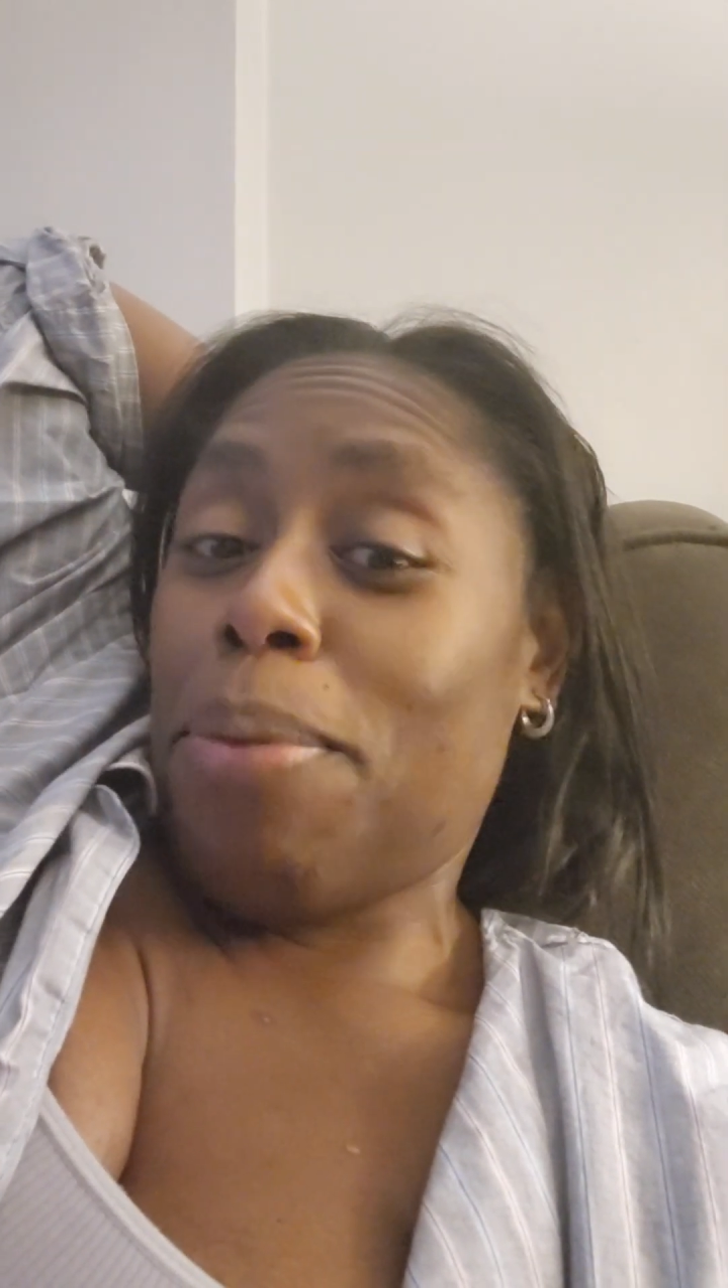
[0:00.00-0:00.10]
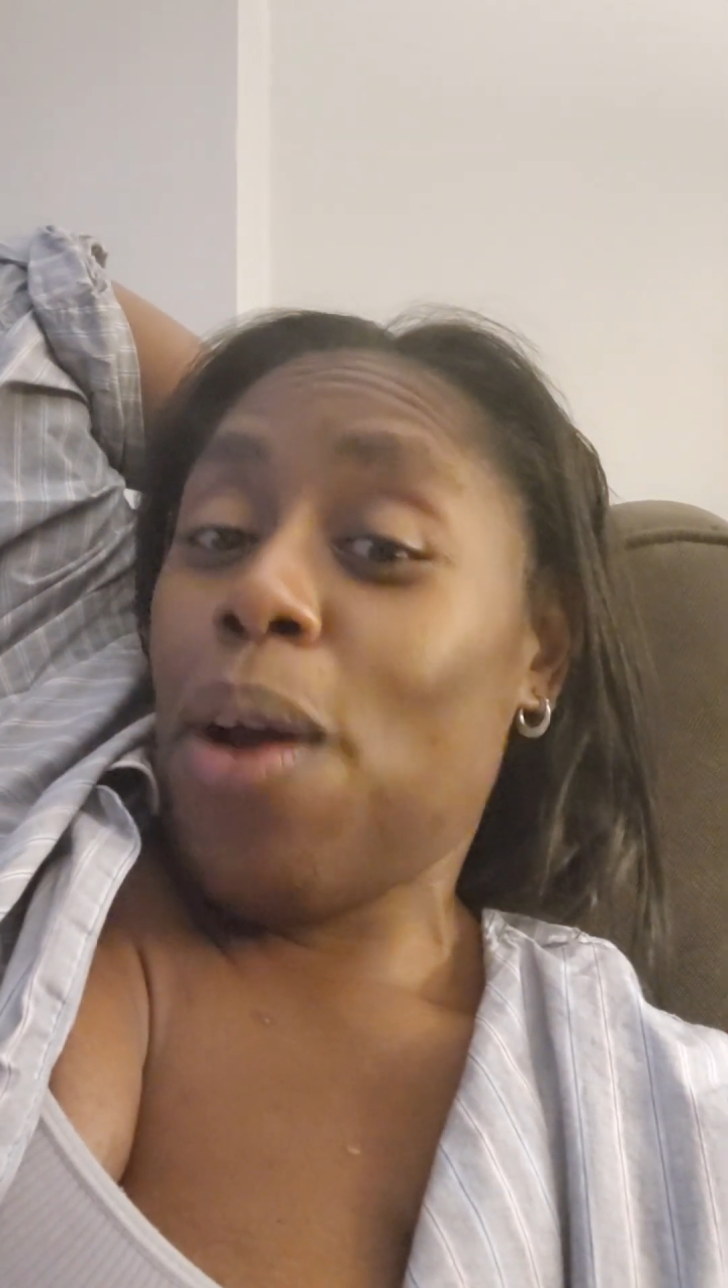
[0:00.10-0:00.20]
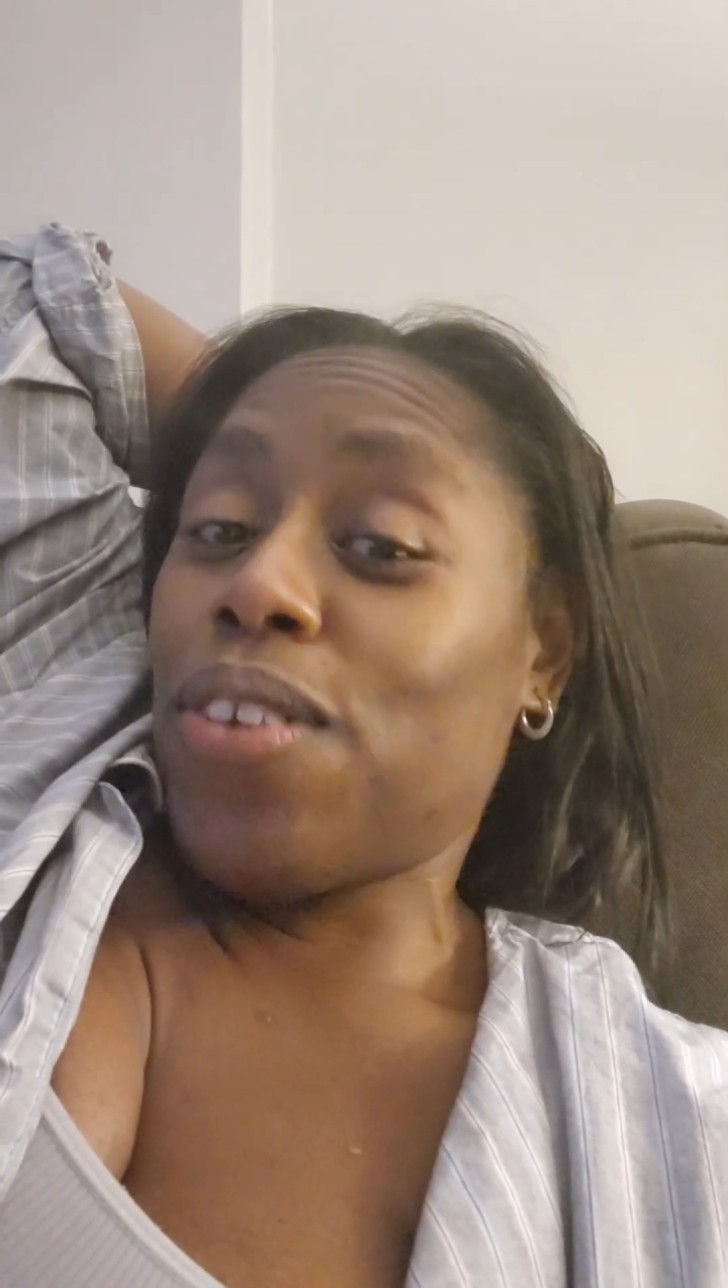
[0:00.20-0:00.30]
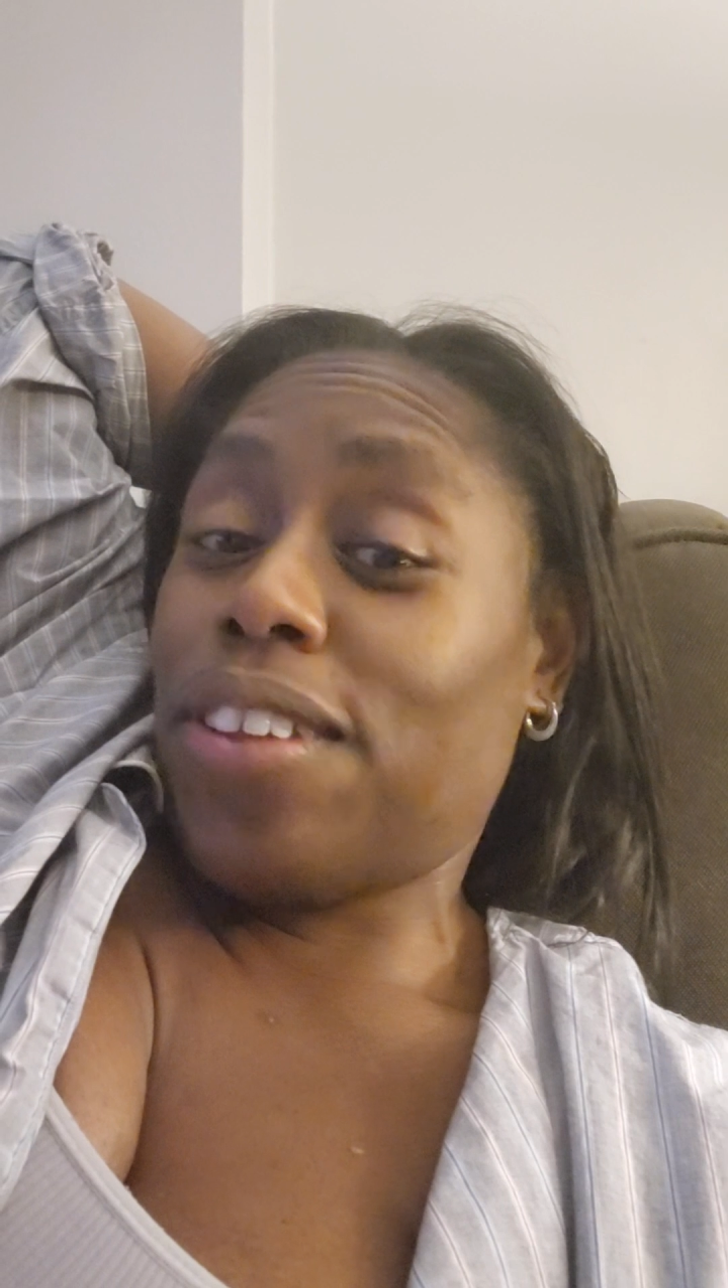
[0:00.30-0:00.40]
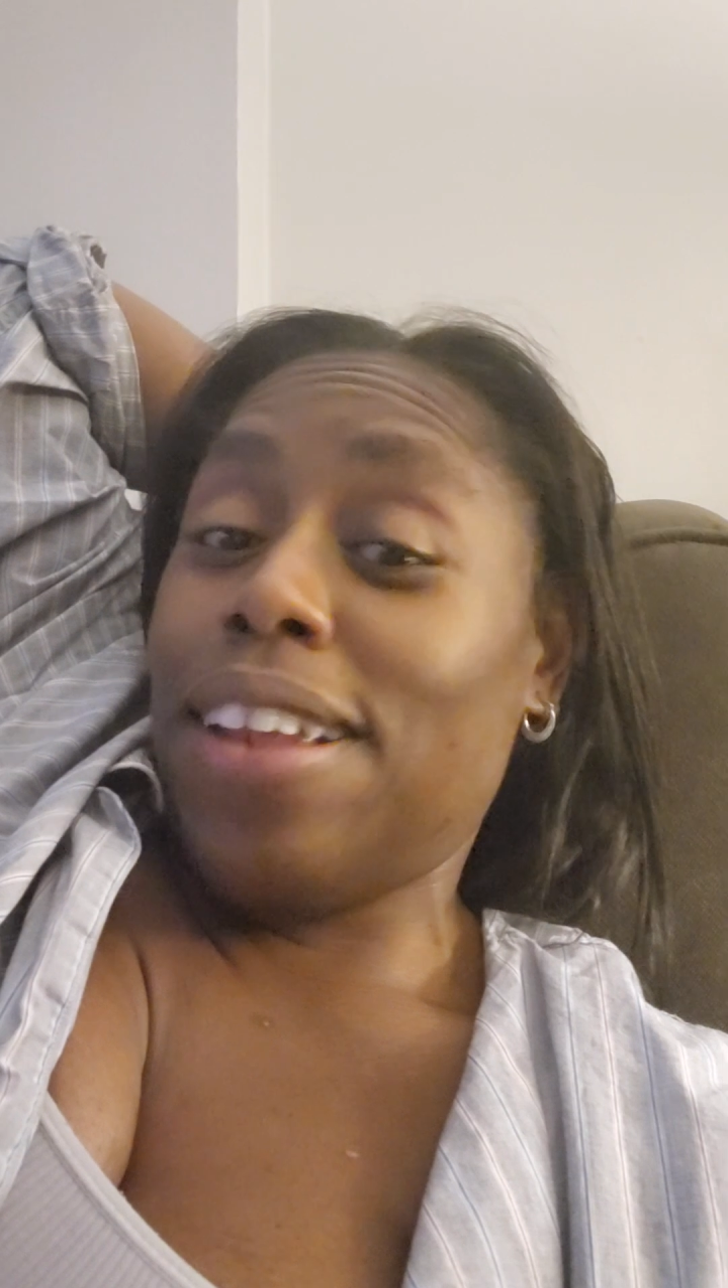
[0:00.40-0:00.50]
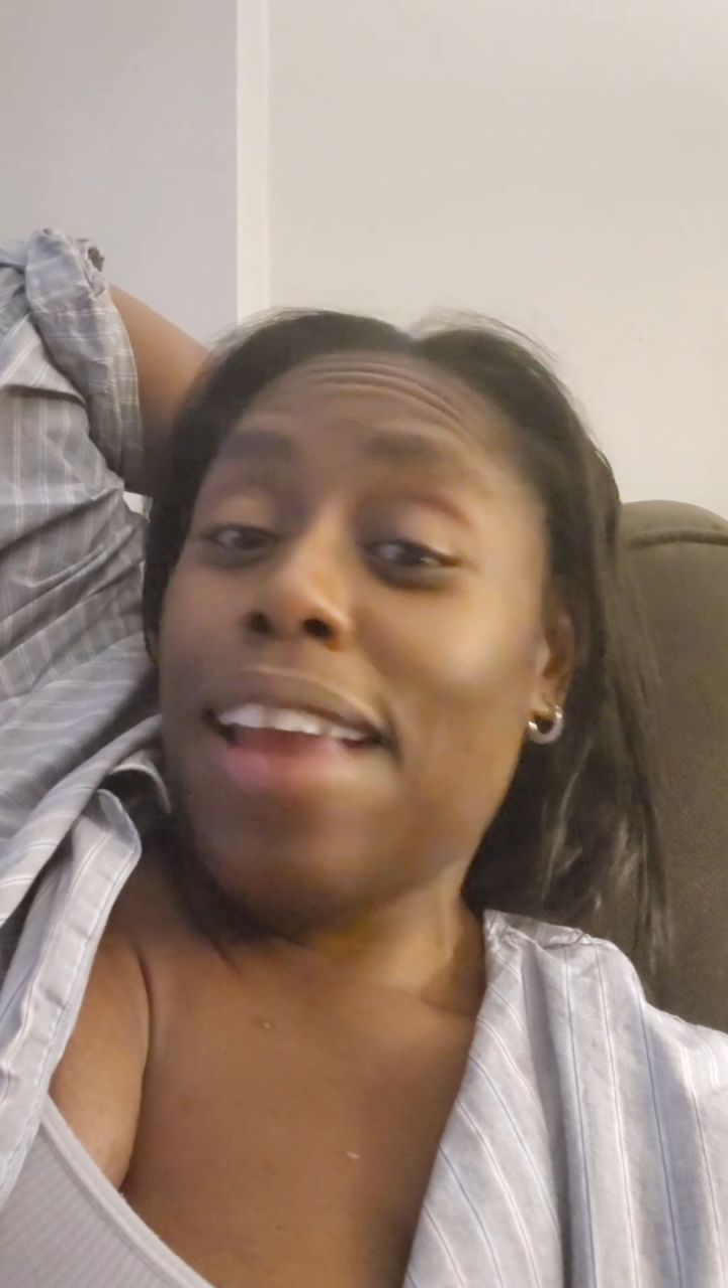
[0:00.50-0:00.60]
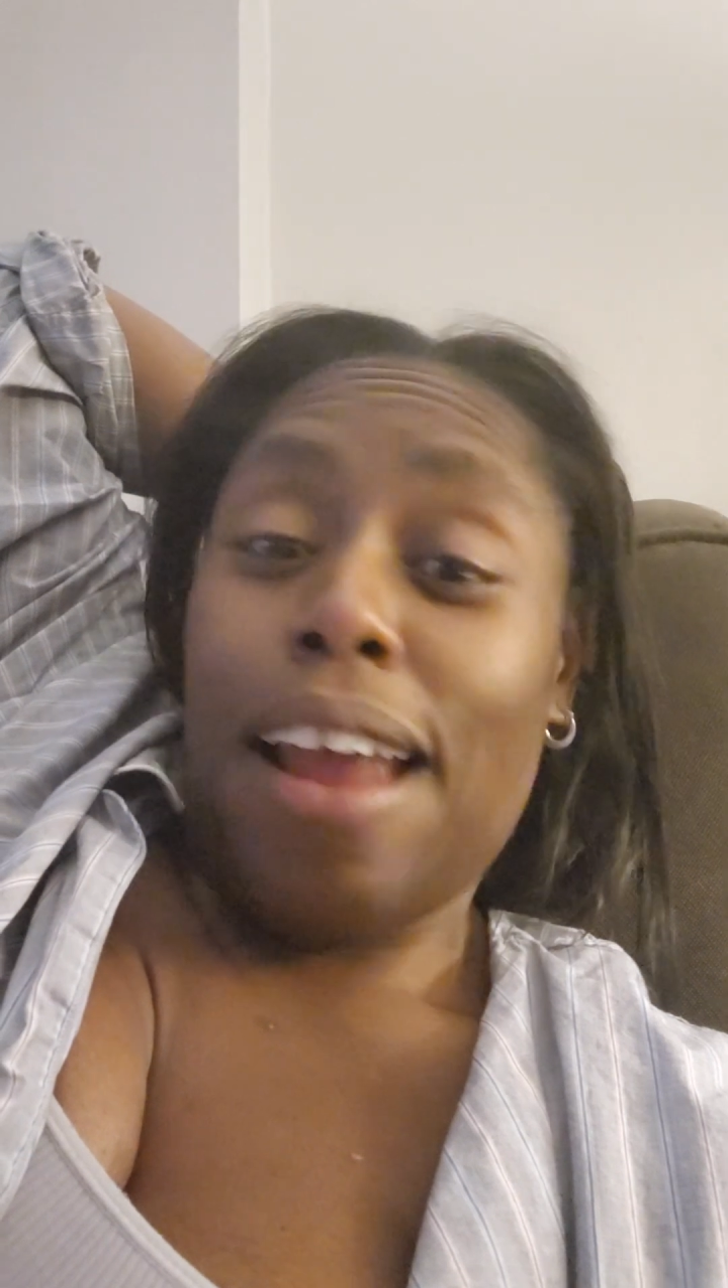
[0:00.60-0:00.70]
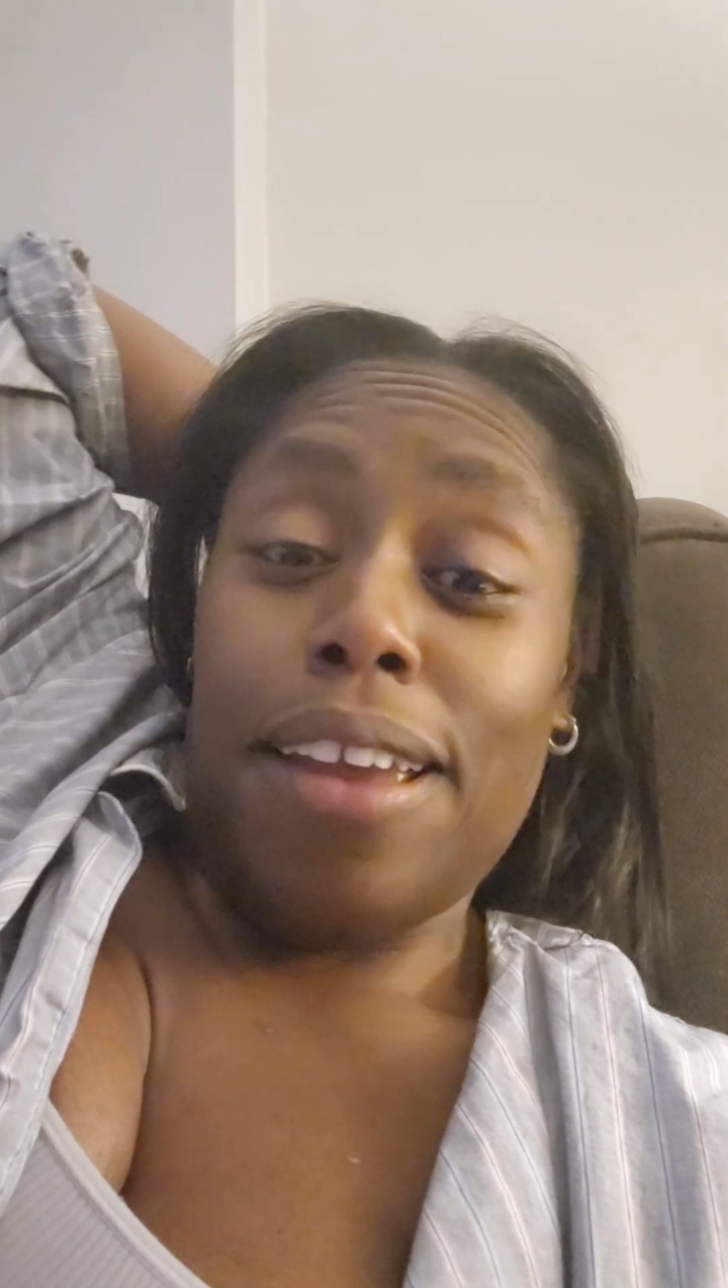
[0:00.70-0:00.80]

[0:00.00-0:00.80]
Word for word: person that